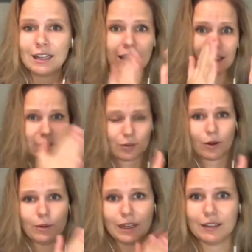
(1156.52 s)
Can they
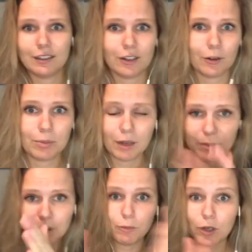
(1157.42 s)
throw in, blah, blah,
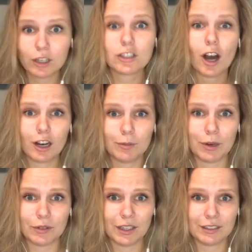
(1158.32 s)
blah. And we're going to talk
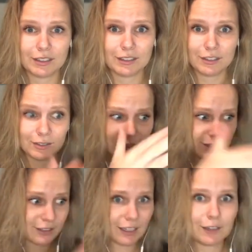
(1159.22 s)
about this. This
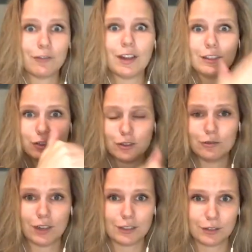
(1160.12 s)
is like phase 2,
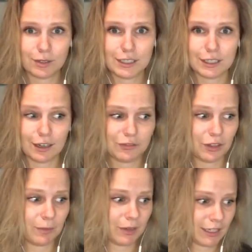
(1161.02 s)
phase 3 stuff
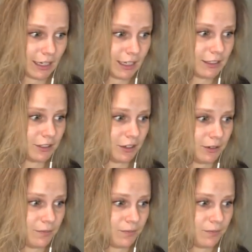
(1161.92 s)
that I'm going to get into.